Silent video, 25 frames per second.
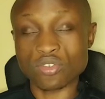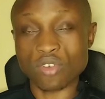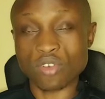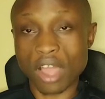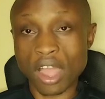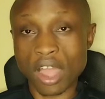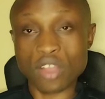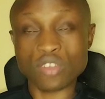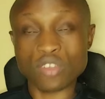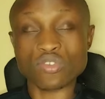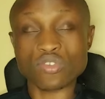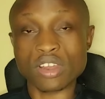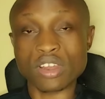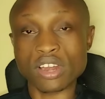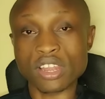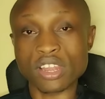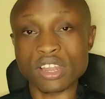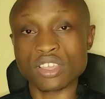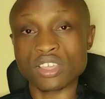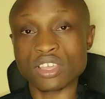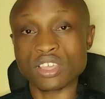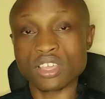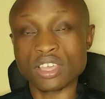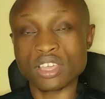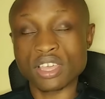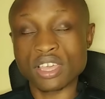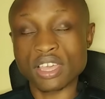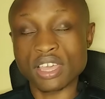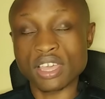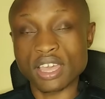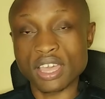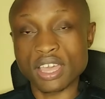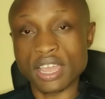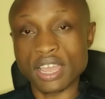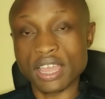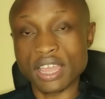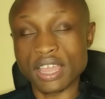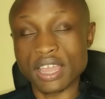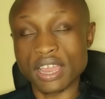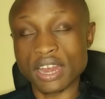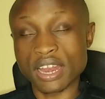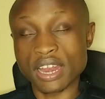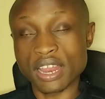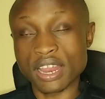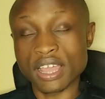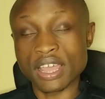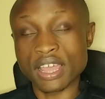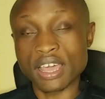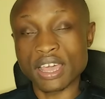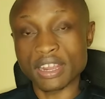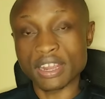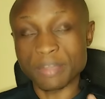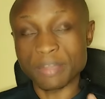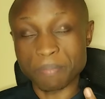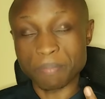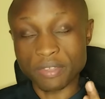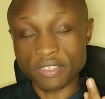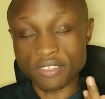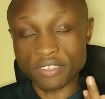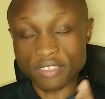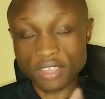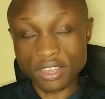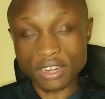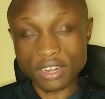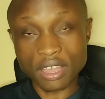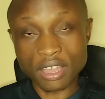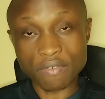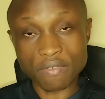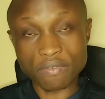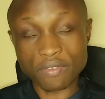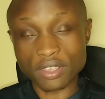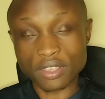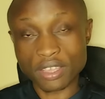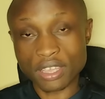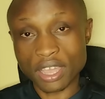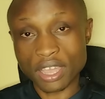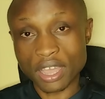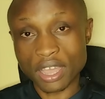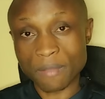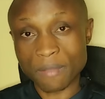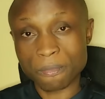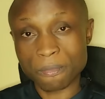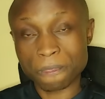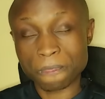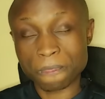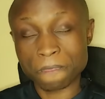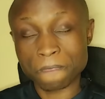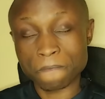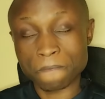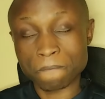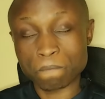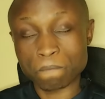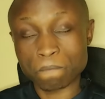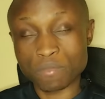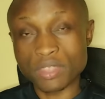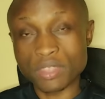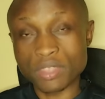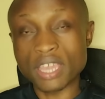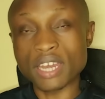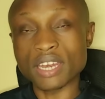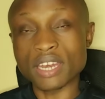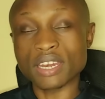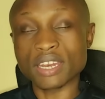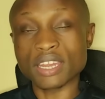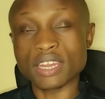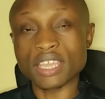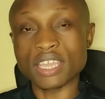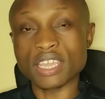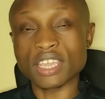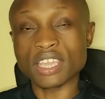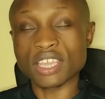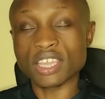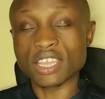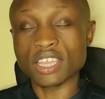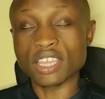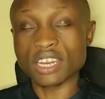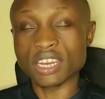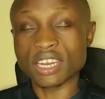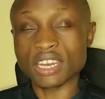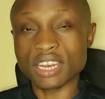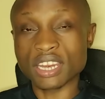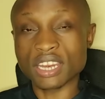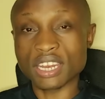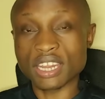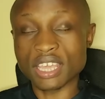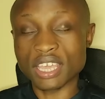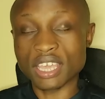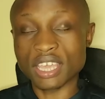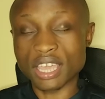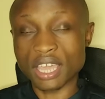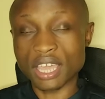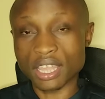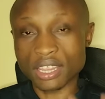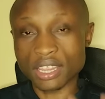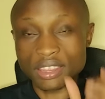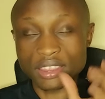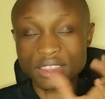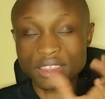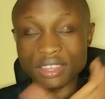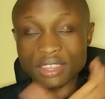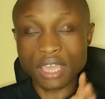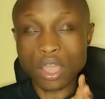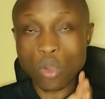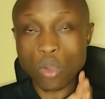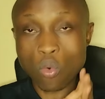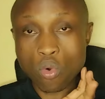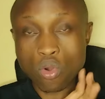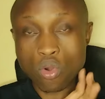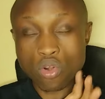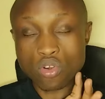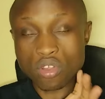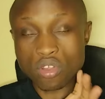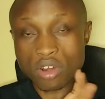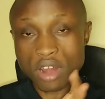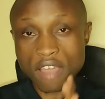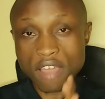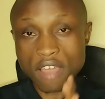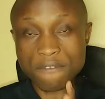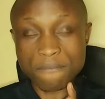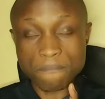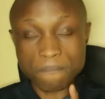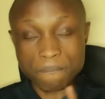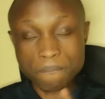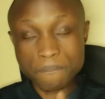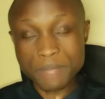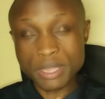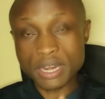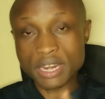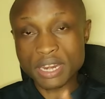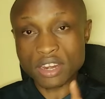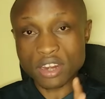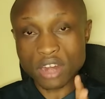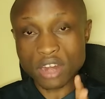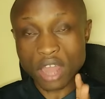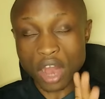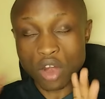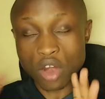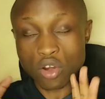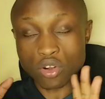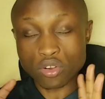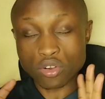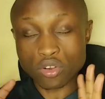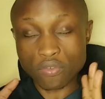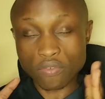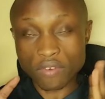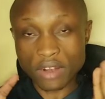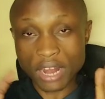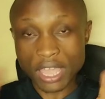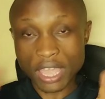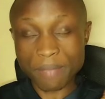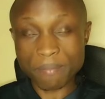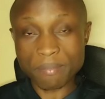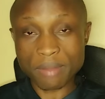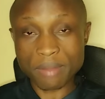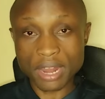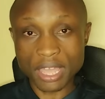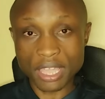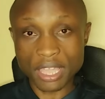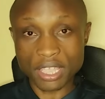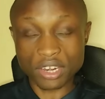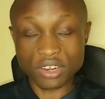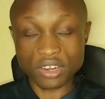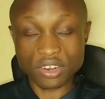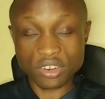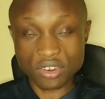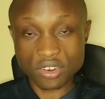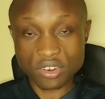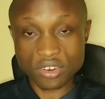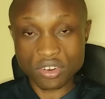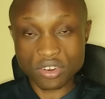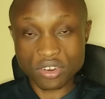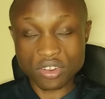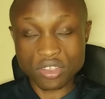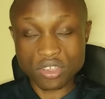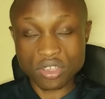to actually represent Africa, then there will not have been a lot of limelight